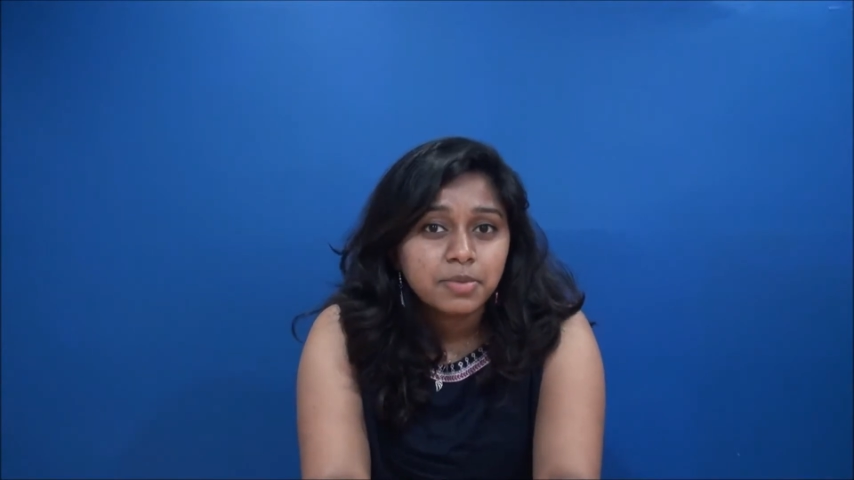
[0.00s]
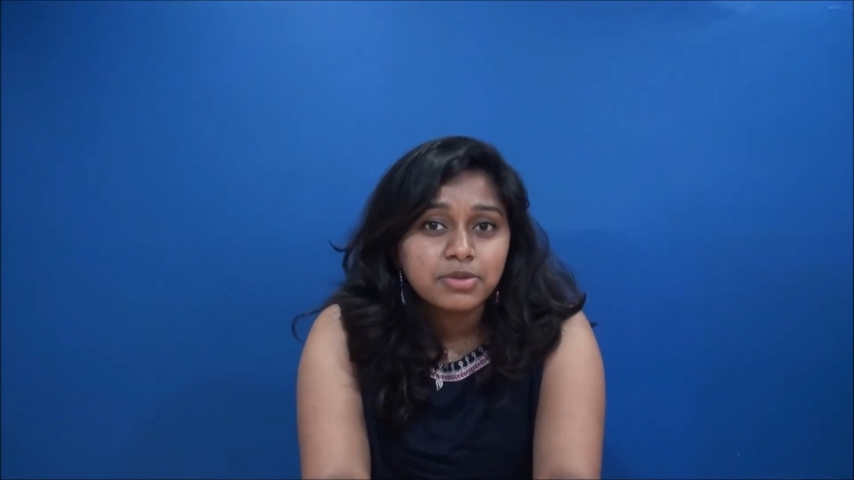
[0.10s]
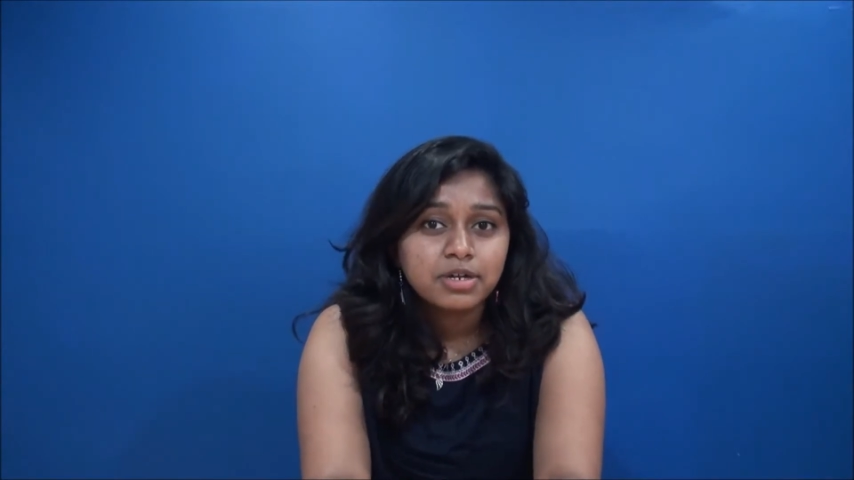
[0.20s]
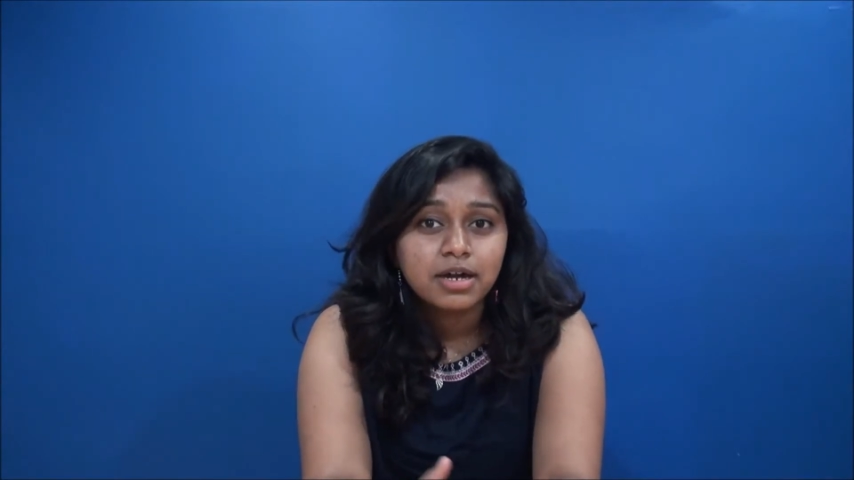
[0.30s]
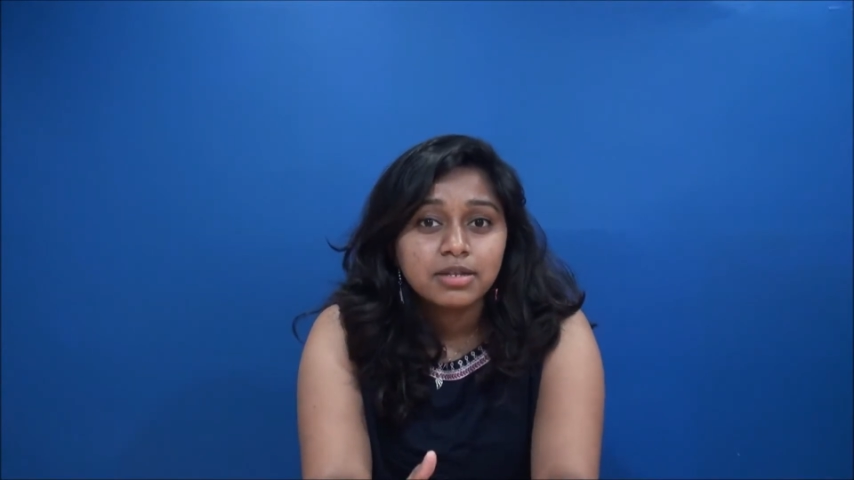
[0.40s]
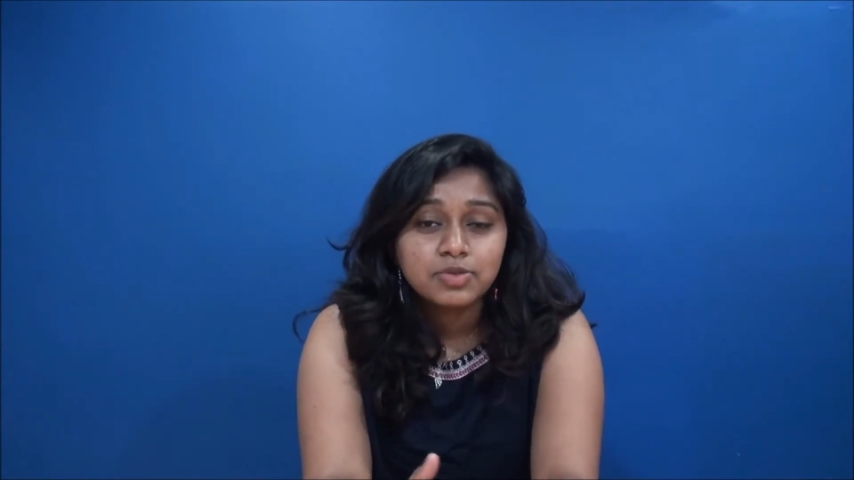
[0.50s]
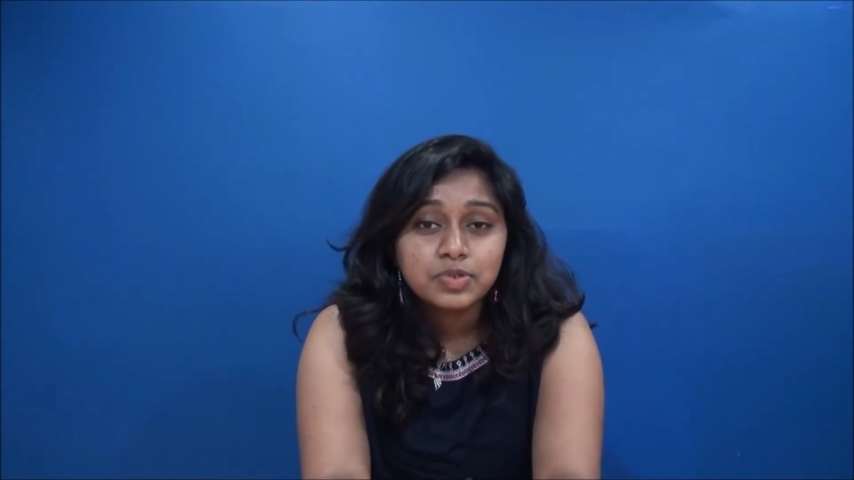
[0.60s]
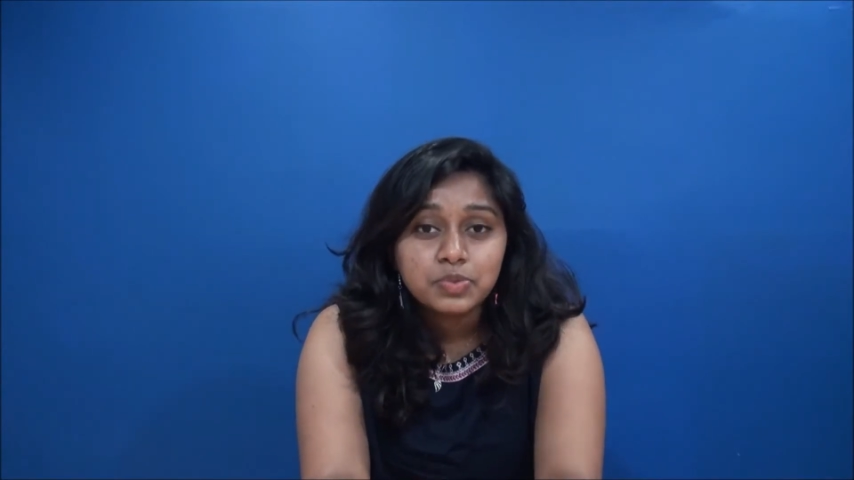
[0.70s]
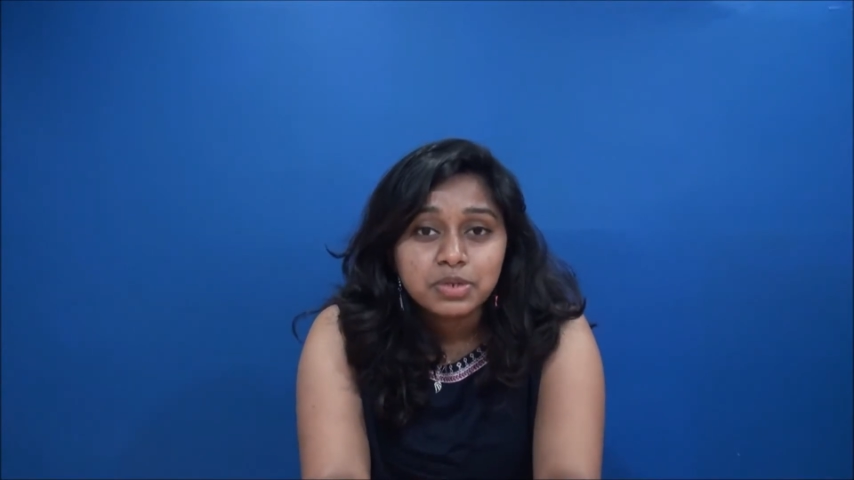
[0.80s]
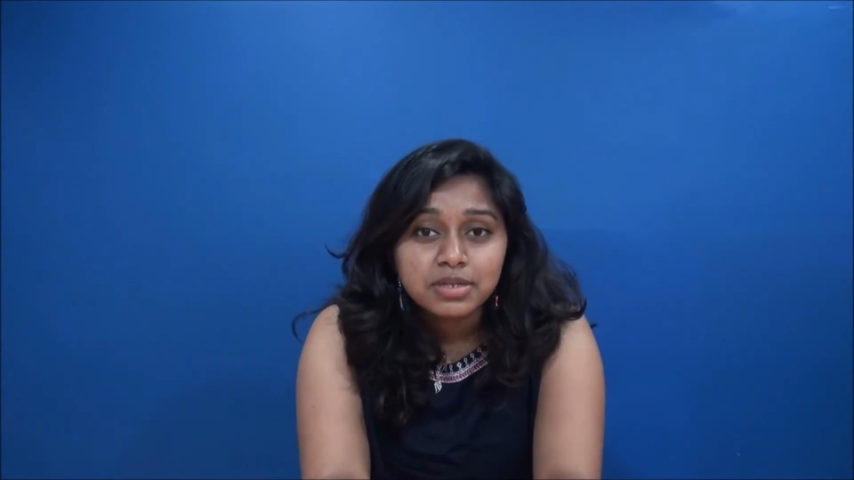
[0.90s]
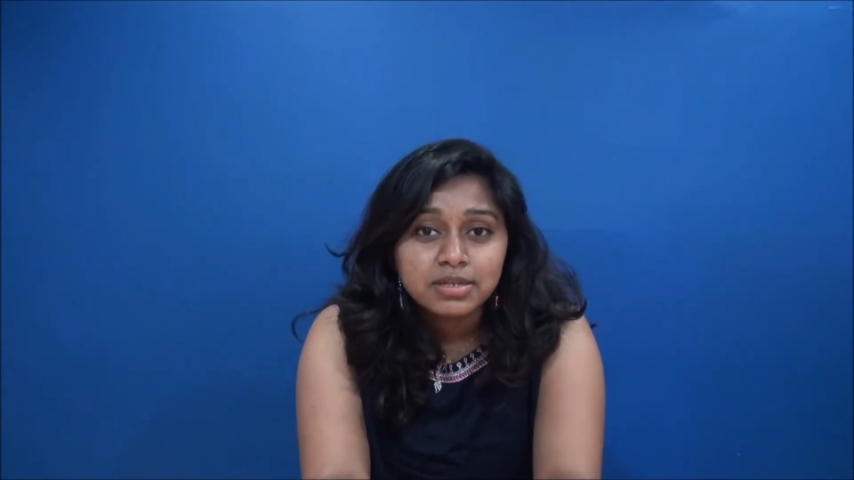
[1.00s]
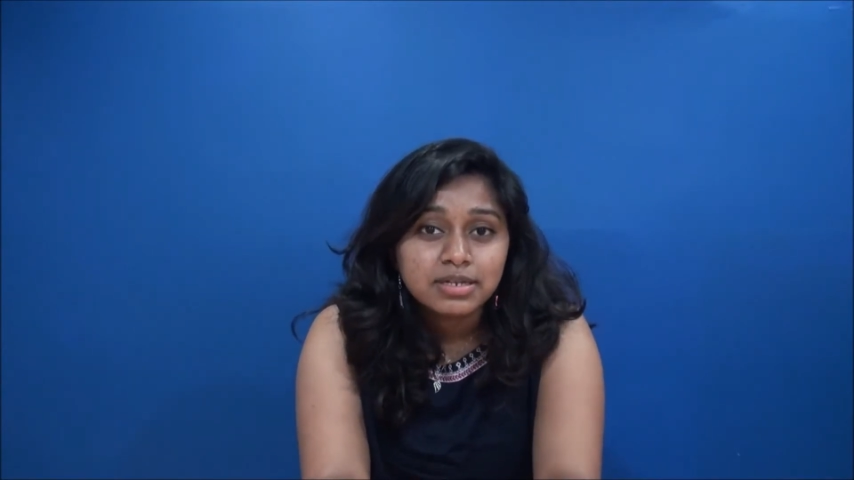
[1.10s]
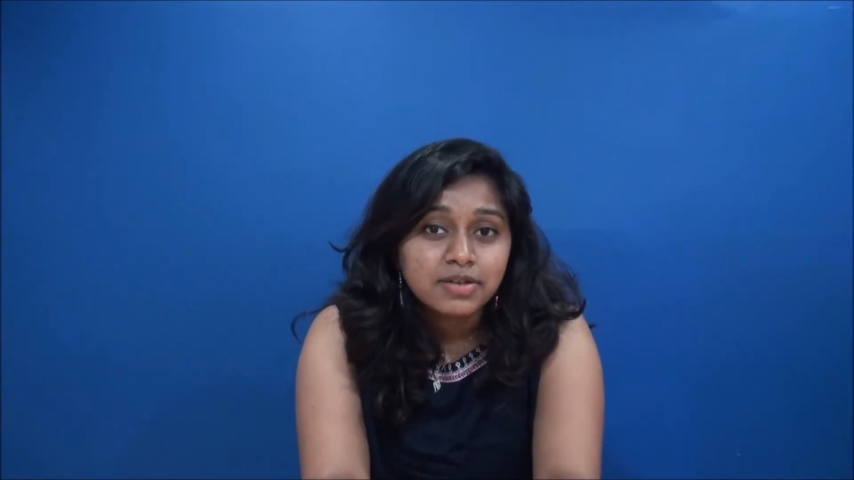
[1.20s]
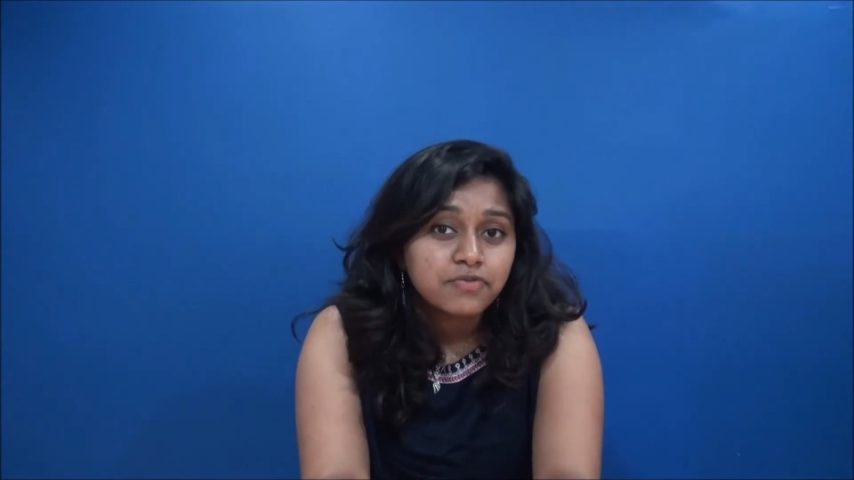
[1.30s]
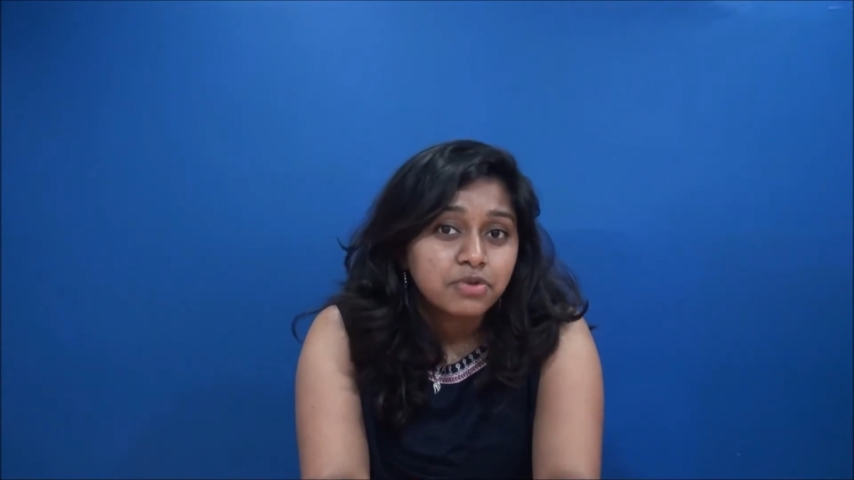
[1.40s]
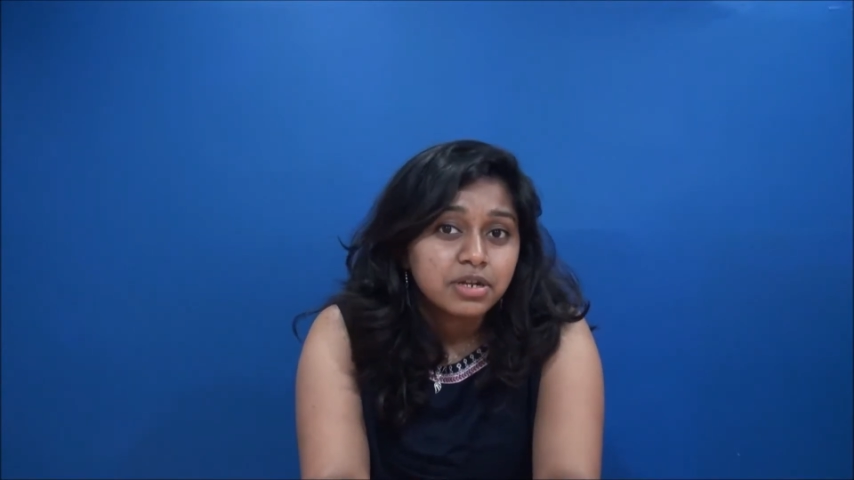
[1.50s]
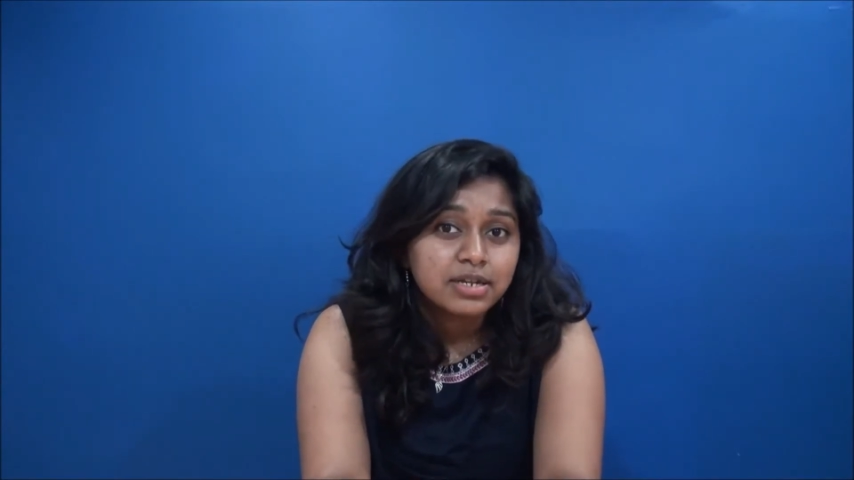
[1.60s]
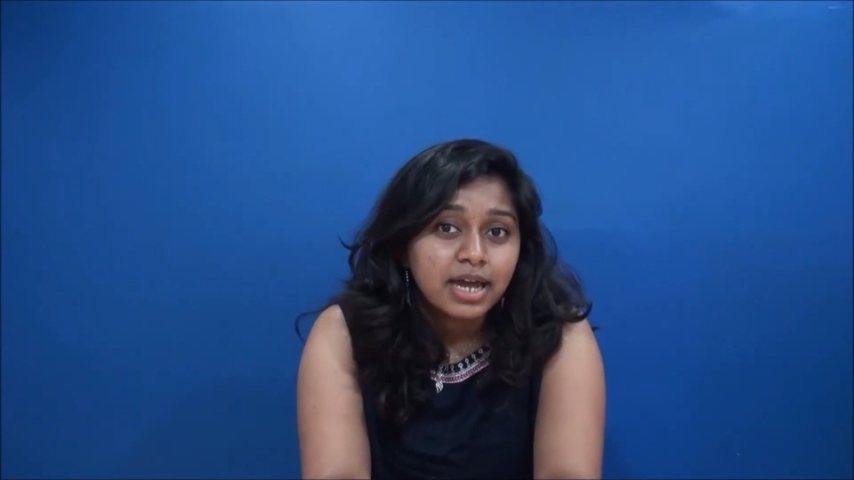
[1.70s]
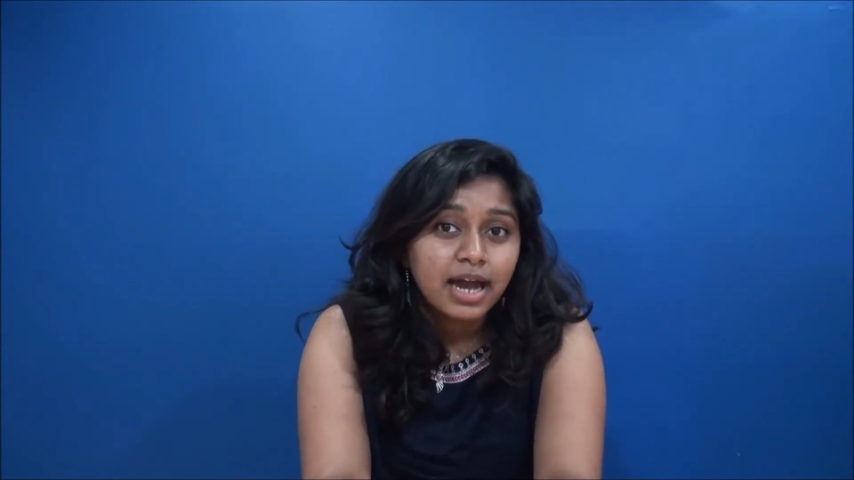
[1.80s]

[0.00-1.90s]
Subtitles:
about the current students and different,